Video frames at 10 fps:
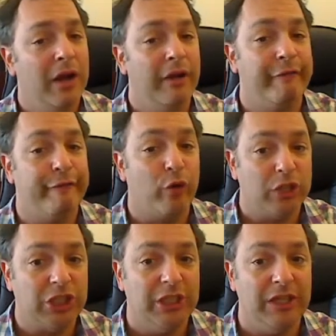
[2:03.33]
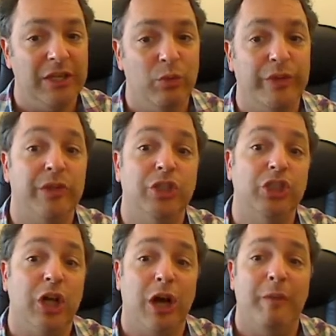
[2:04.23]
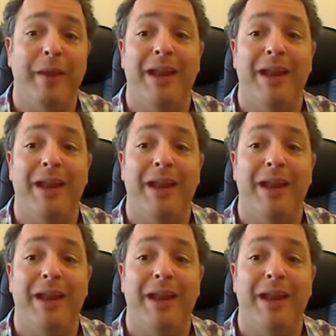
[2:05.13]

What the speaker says: Unfortunately, with the job